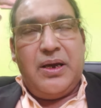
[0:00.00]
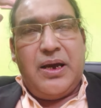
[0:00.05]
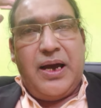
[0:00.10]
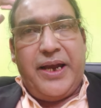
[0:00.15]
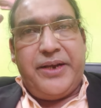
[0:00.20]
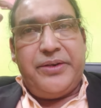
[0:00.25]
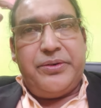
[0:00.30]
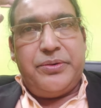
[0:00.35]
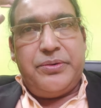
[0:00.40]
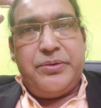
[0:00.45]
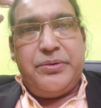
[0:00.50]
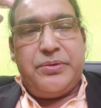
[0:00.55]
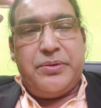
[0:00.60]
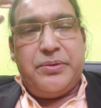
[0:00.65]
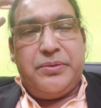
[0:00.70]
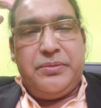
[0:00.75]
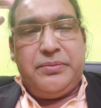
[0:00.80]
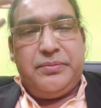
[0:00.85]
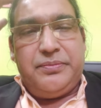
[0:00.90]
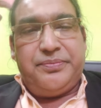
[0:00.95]
I don't
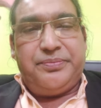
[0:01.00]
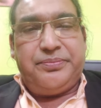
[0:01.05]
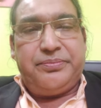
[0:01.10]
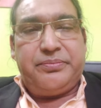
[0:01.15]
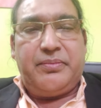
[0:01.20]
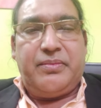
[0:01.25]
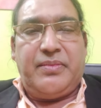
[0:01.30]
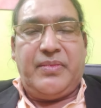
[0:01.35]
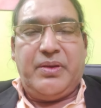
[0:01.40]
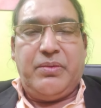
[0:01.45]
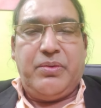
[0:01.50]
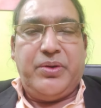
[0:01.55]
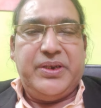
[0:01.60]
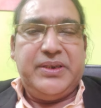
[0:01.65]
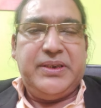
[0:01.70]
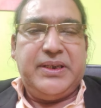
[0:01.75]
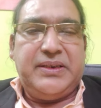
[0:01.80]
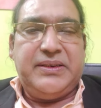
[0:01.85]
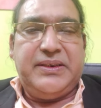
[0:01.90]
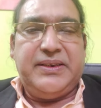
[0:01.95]
know
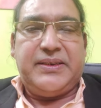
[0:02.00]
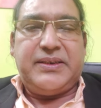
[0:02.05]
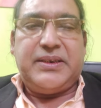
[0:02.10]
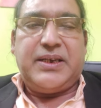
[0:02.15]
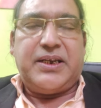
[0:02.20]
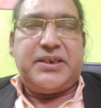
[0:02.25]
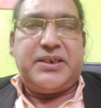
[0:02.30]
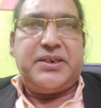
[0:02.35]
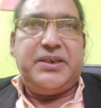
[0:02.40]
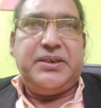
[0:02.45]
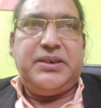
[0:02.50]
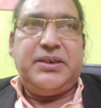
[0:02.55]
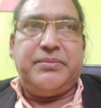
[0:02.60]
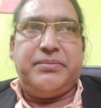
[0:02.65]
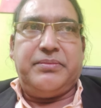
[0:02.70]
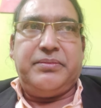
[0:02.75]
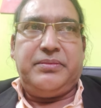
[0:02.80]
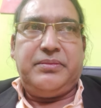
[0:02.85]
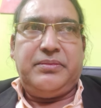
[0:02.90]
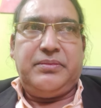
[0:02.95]
whether this
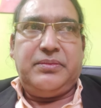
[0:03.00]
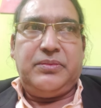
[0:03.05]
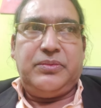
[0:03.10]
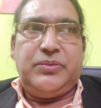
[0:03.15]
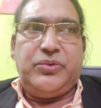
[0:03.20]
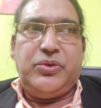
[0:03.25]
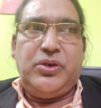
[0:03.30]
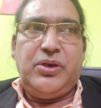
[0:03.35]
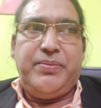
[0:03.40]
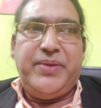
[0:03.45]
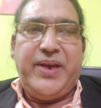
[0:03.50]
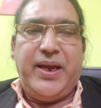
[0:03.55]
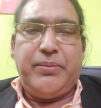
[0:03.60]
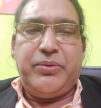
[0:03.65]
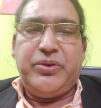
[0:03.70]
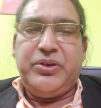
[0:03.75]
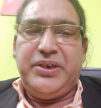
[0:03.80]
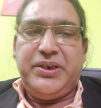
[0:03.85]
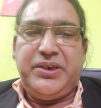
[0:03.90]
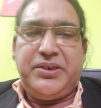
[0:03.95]
casteism will be
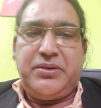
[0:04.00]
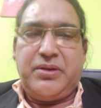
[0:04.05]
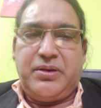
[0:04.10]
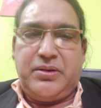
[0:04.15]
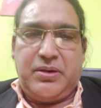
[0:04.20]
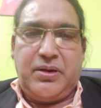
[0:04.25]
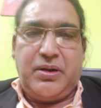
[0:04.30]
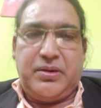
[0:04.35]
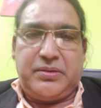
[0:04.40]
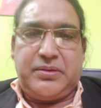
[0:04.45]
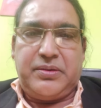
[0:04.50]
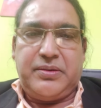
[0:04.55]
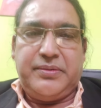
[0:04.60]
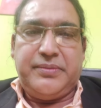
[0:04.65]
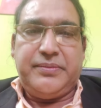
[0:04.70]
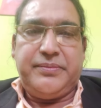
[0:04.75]
abolished or not